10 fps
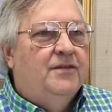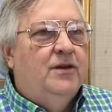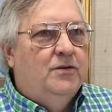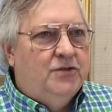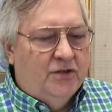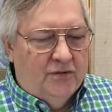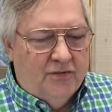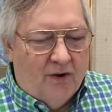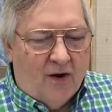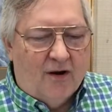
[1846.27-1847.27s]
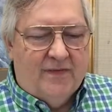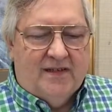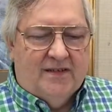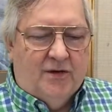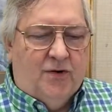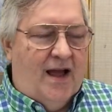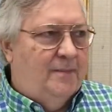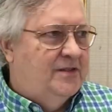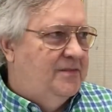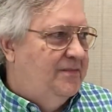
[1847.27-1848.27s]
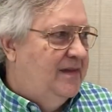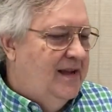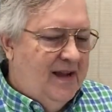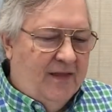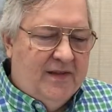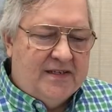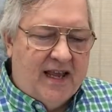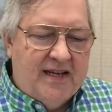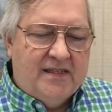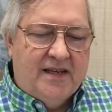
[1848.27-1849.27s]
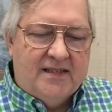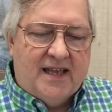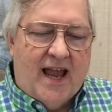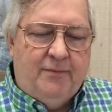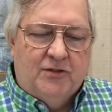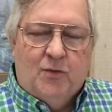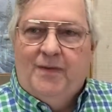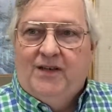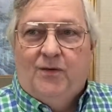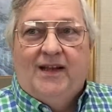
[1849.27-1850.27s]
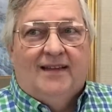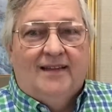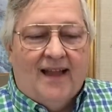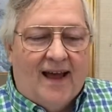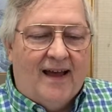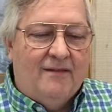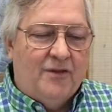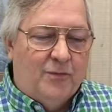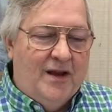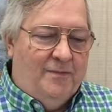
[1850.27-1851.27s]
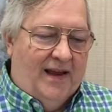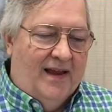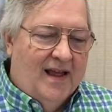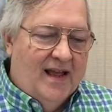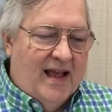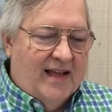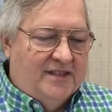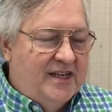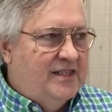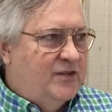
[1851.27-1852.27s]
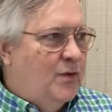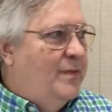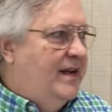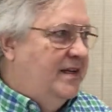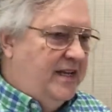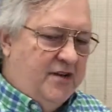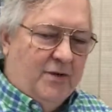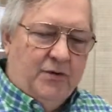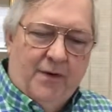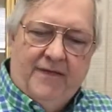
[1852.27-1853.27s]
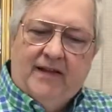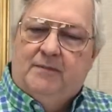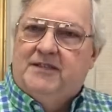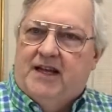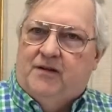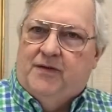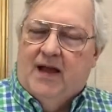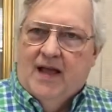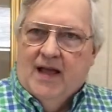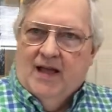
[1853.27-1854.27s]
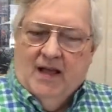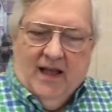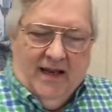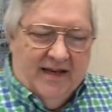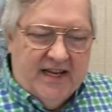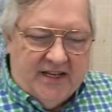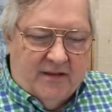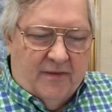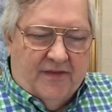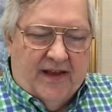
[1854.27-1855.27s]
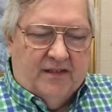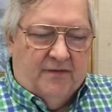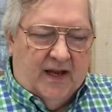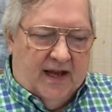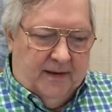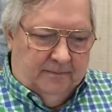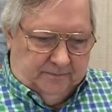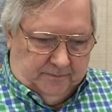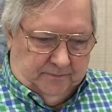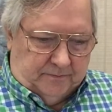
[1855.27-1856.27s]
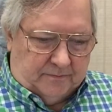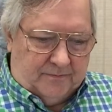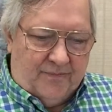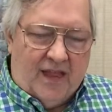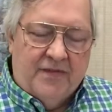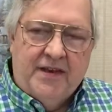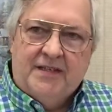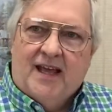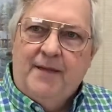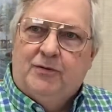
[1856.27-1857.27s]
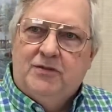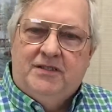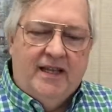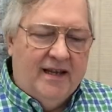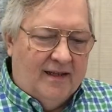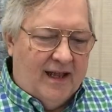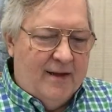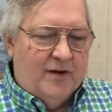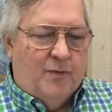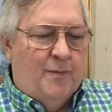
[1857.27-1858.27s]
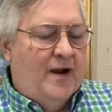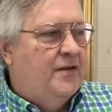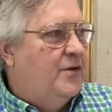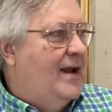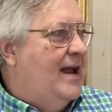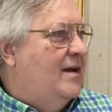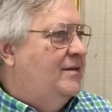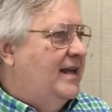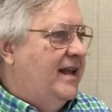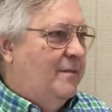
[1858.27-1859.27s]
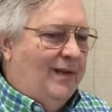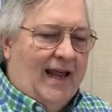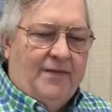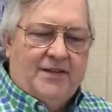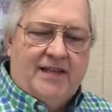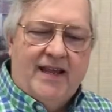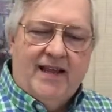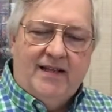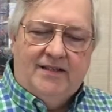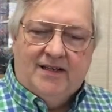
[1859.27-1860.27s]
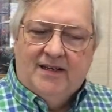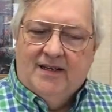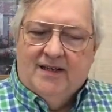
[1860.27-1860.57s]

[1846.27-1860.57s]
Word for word: Those who harvest the crops. In this case, the disciples will be doing a lot of the reaping as Jesus will be continuing to reveal himself, teaching them the things of God. The disciples didn't labor to prepare the ground. They didn't plant the seeds.